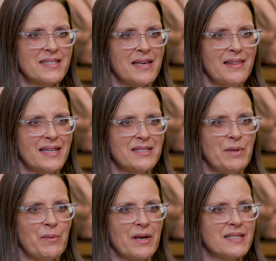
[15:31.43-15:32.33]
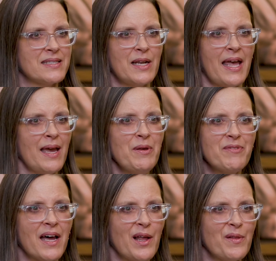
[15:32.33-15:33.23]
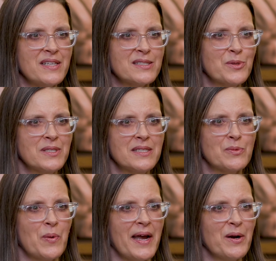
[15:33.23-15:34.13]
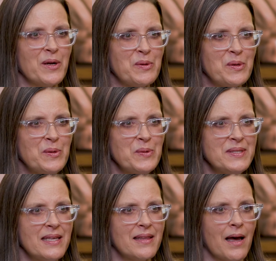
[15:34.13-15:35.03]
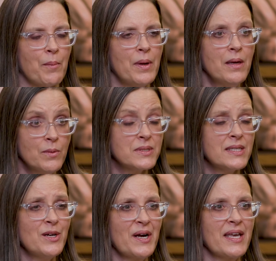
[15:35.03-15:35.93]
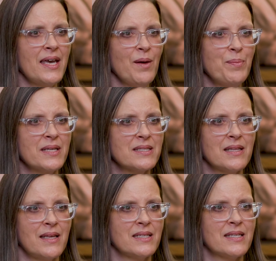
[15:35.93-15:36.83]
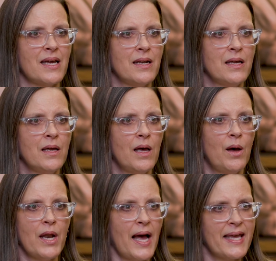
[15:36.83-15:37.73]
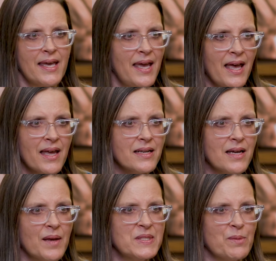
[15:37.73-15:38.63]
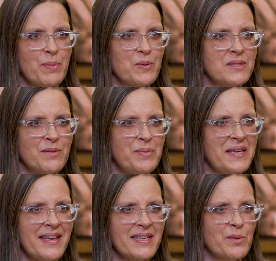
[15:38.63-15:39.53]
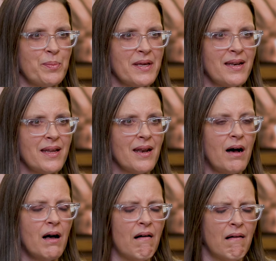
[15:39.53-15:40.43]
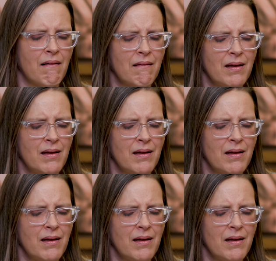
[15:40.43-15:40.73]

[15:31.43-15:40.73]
said that to me, when I said, hey, we've got all these sources, why aren't you using them? I was here on campus, and they said, I can't. I'm supposed to be independent. Oh,